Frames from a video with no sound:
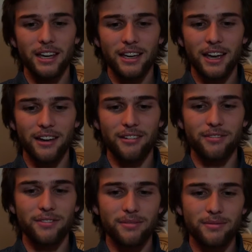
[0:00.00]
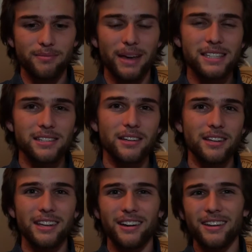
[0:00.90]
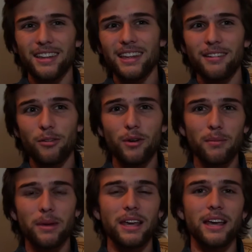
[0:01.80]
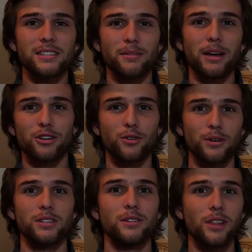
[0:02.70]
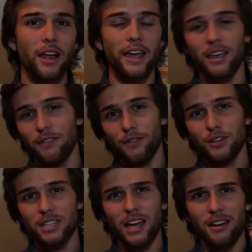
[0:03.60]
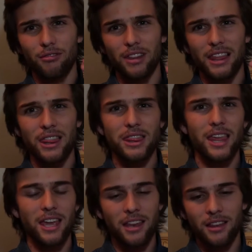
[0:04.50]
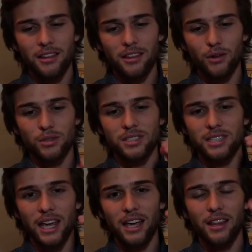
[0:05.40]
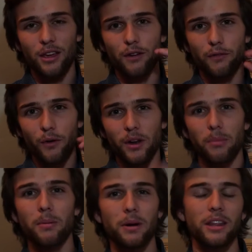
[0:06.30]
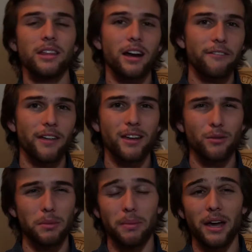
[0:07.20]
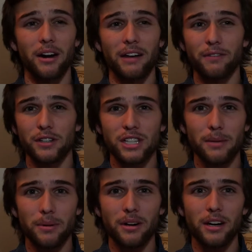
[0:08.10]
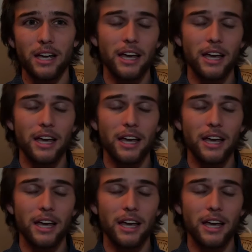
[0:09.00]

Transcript: kind of mess it you know it, wouldn't be as symmetrical as you'd like if you just had a really thin little stand that you could fold up and put in there i feel like it would be better and for cheaper